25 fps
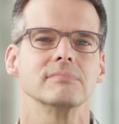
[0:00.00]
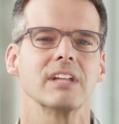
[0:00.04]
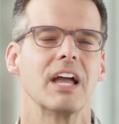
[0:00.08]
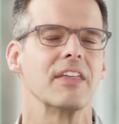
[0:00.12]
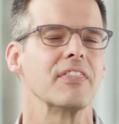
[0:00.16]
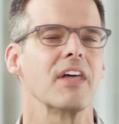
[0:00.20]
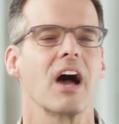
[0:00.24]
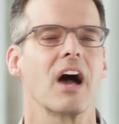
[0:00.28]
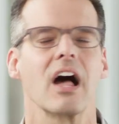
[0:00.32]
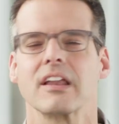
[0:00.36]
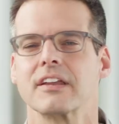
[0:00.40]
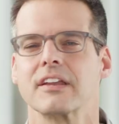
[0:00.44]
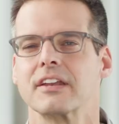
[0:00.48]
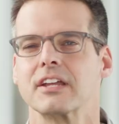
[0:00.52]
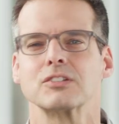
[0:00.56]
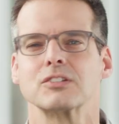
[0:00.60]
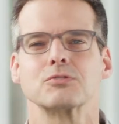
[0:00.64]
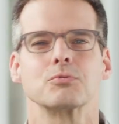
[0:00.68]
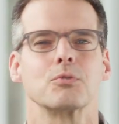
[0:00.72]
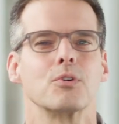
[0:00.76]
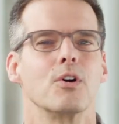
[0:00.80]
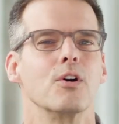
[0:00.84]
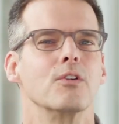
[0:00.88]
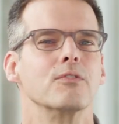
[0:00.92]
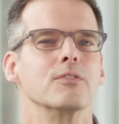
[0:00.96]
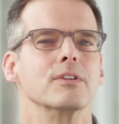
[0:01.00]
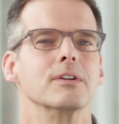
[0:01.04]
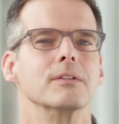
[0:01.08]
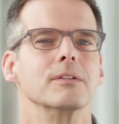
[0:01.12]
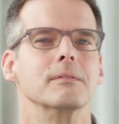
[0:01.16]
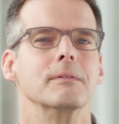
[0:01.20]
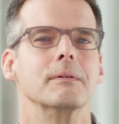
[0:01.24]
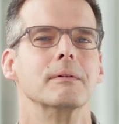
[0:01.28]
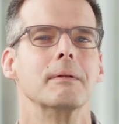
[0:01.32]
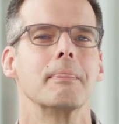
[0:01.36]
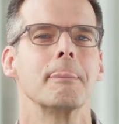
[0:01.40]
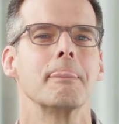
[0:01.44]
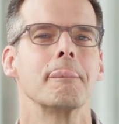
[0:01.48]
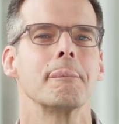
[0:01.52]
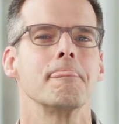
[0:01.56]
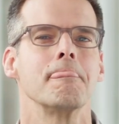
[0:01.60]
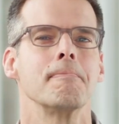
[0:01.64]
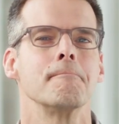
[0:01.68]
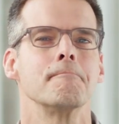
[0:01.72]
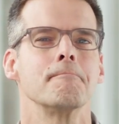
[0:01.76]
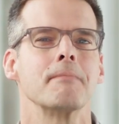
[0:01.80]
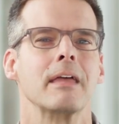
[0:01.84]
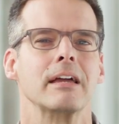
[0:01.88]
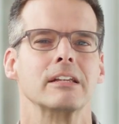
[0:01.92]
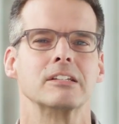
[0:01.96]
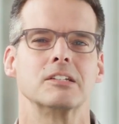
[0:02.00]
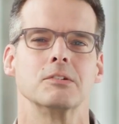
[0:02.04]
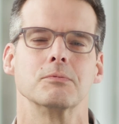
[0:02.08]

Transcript: And the holidays were over, and